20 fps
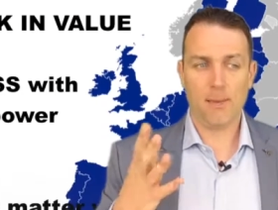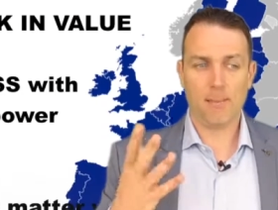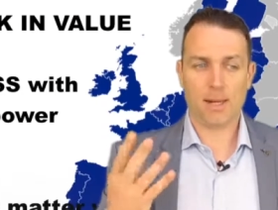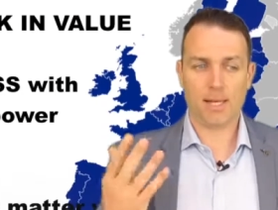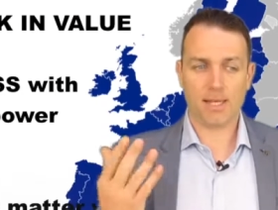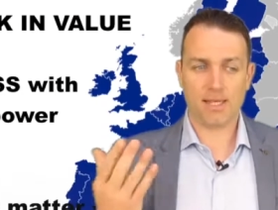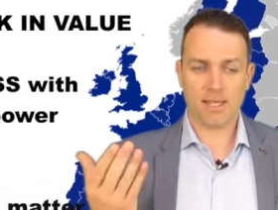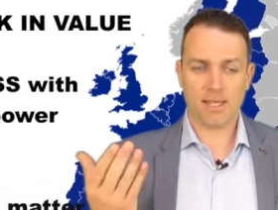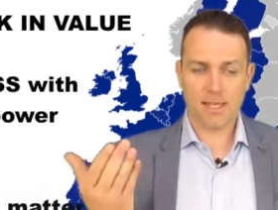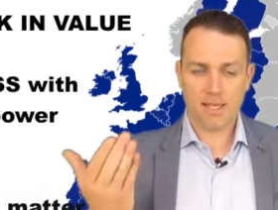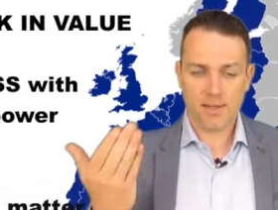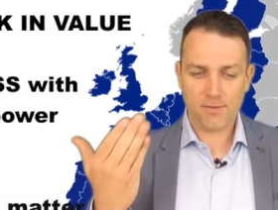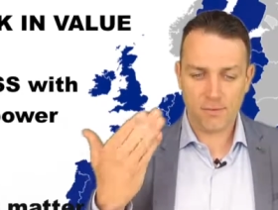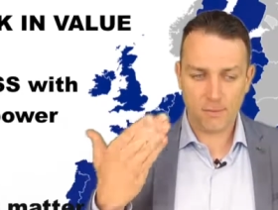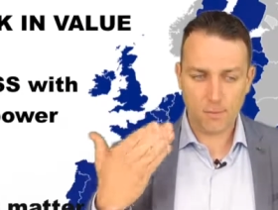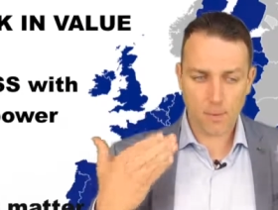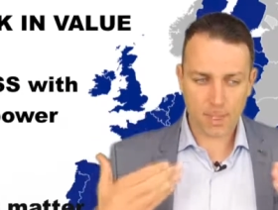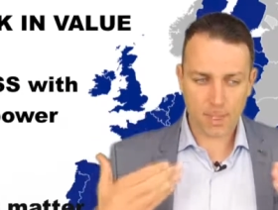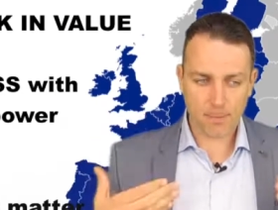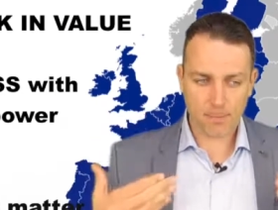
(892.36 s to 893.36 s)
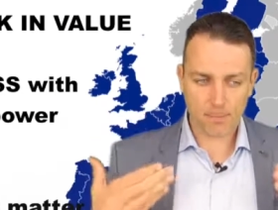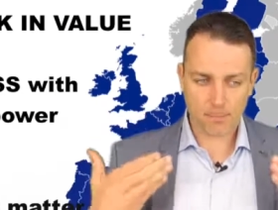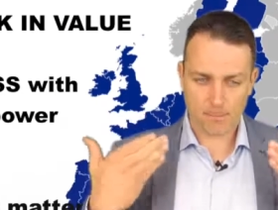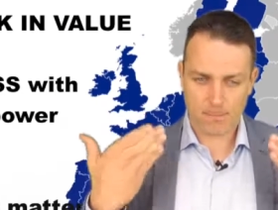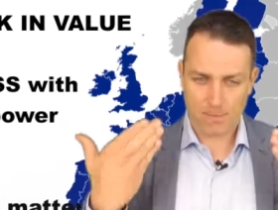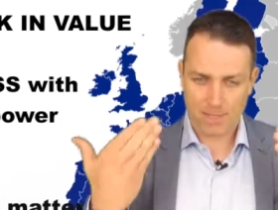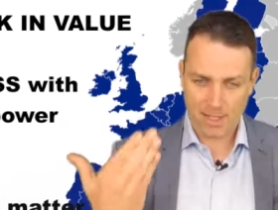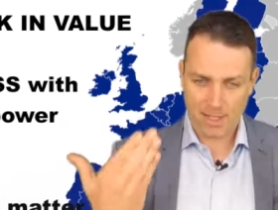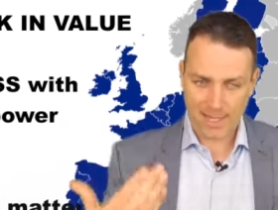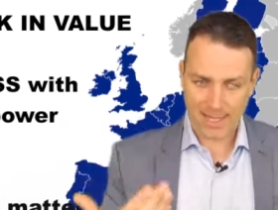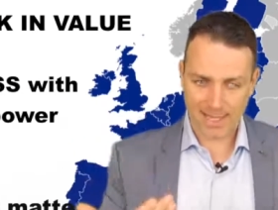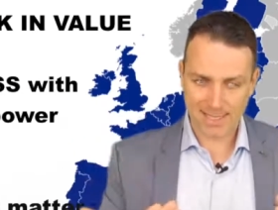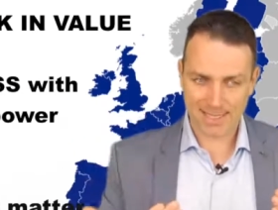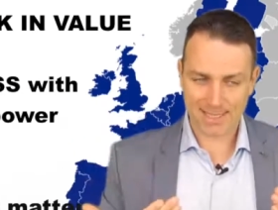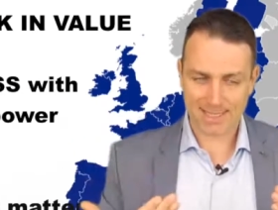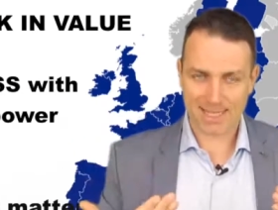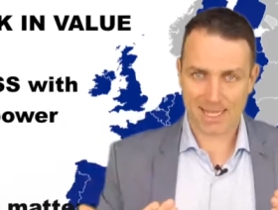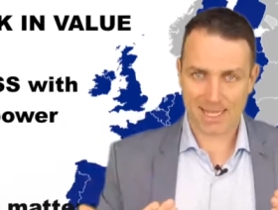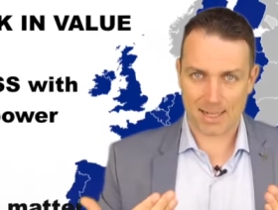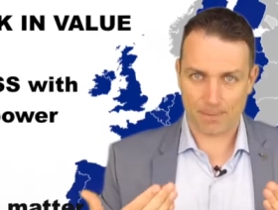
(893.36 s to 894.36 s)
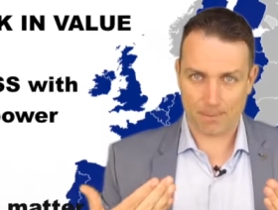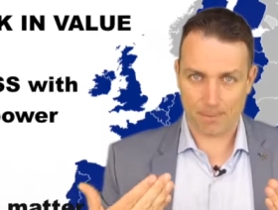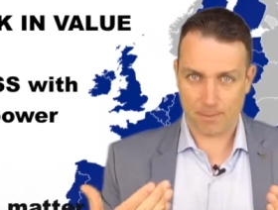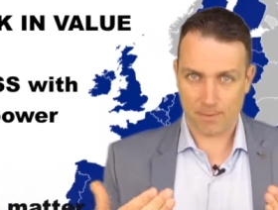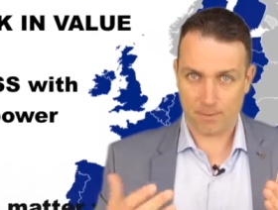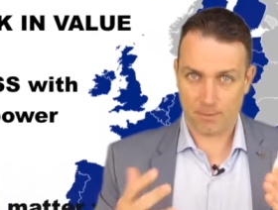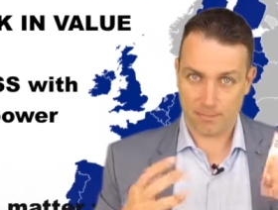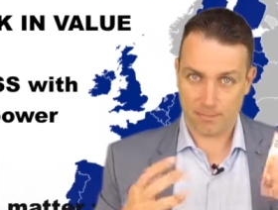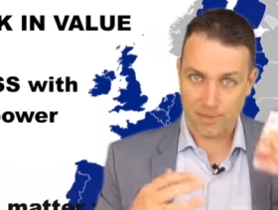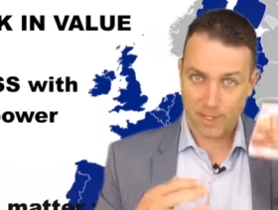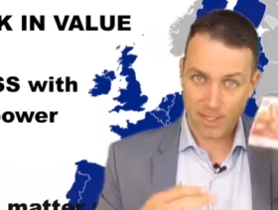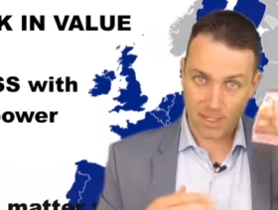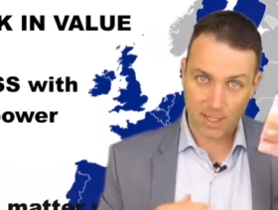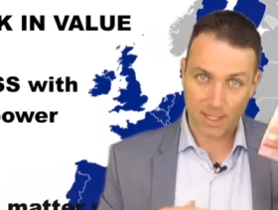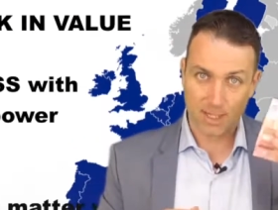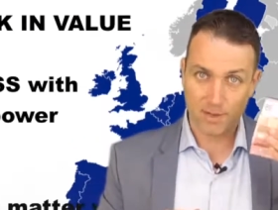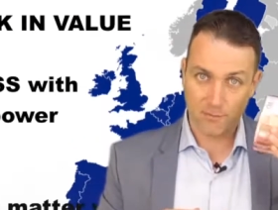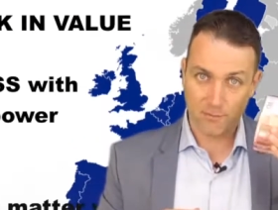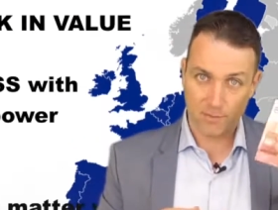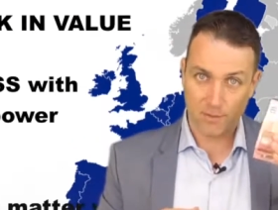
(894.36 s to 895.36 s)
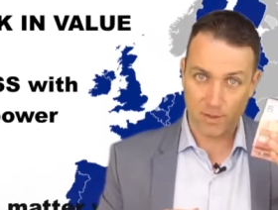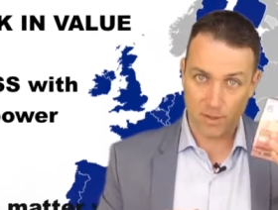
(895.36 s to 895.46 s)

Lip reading: But if we can stop thinking